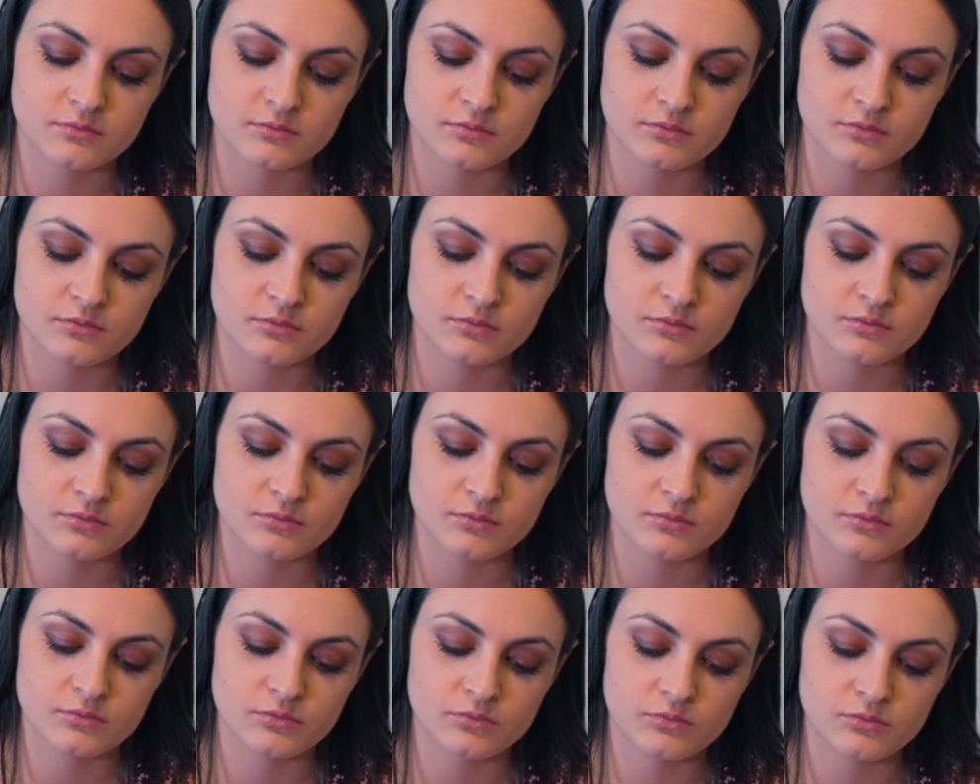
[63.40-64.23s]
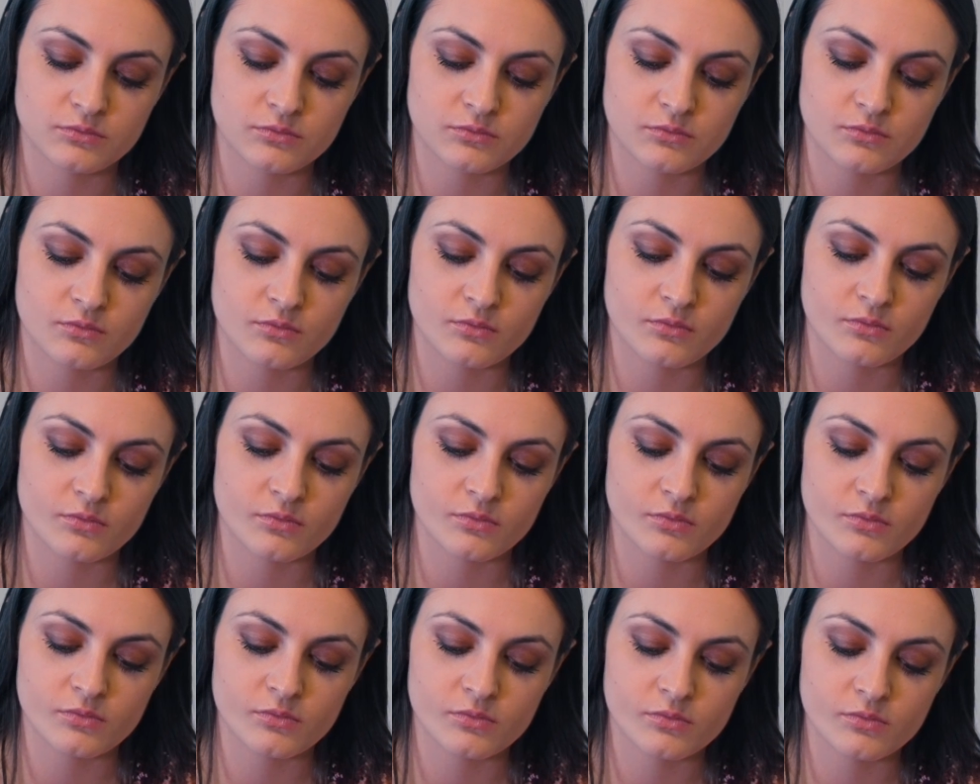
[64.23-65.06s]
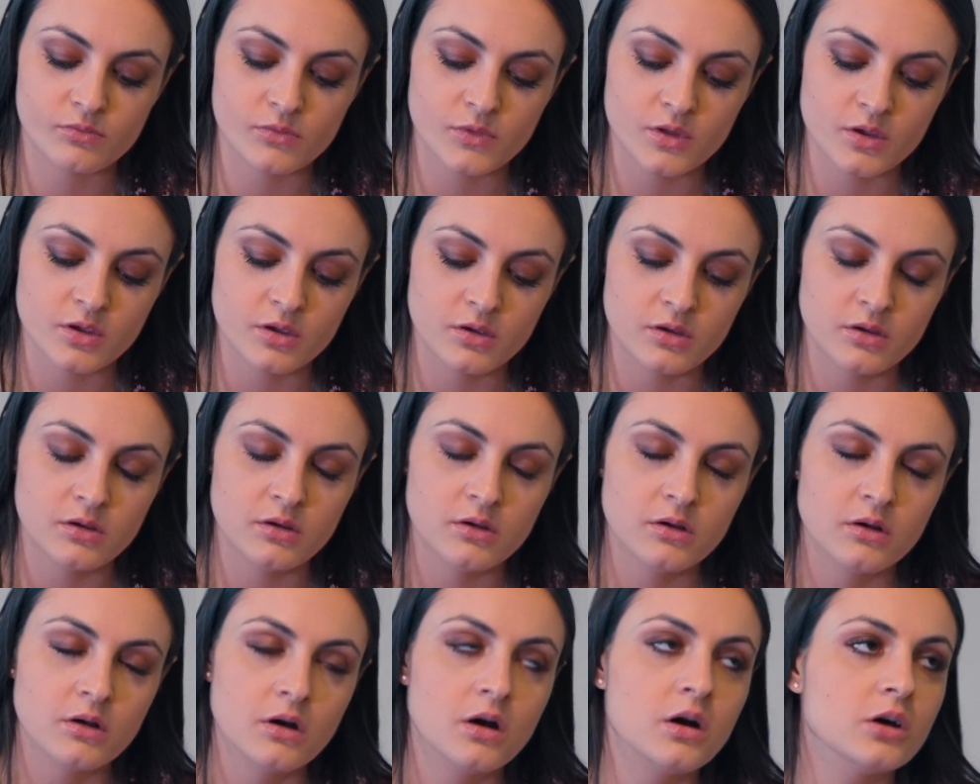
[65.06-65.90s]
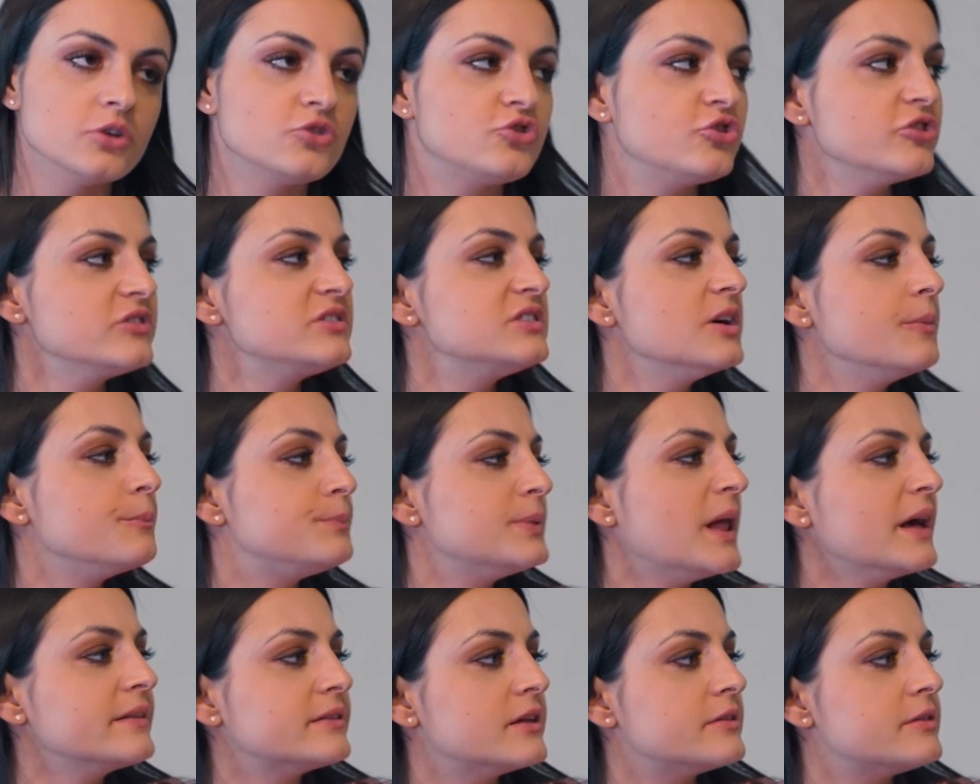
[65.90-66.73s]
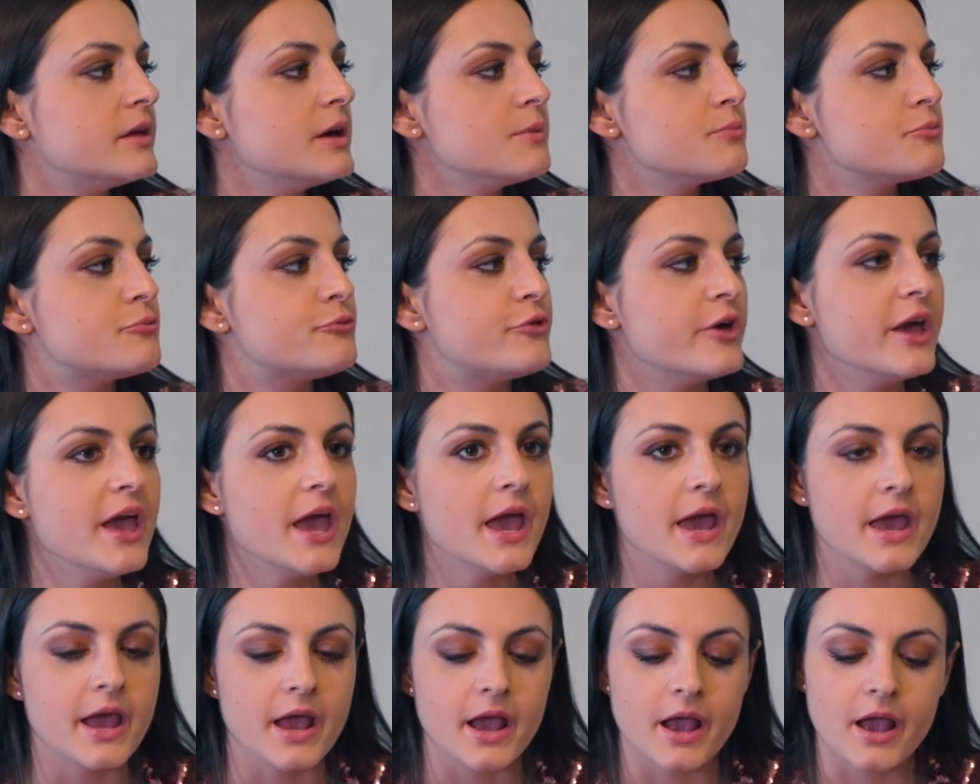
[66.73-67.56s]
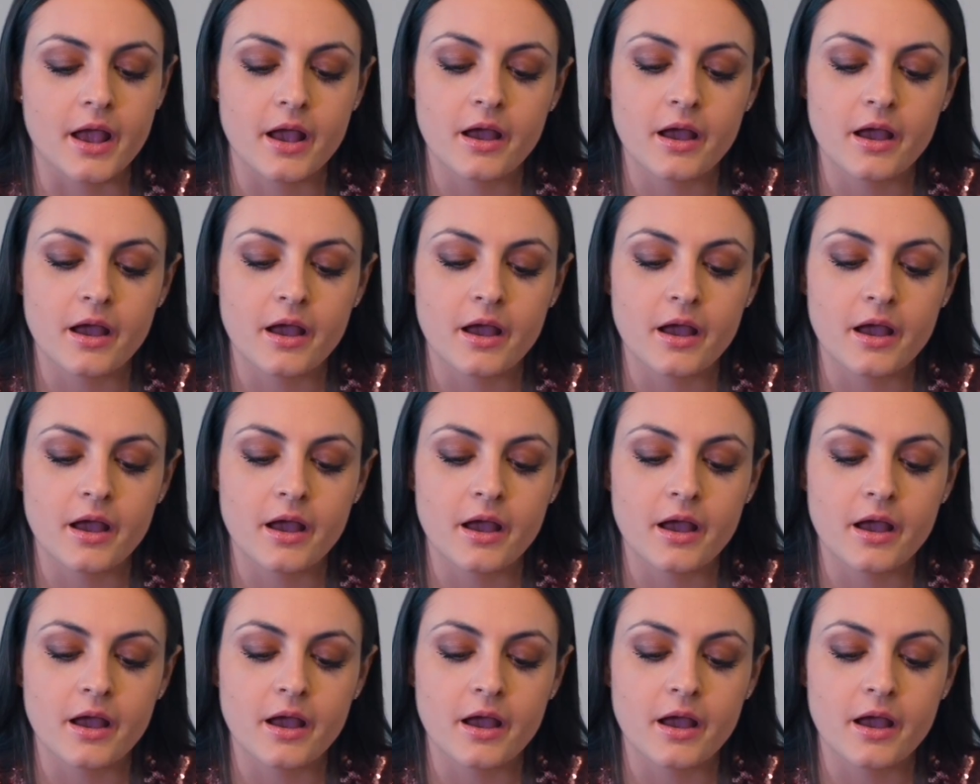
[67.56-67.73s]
Searching for nearby adult sex shop. Just unplug the damn thing!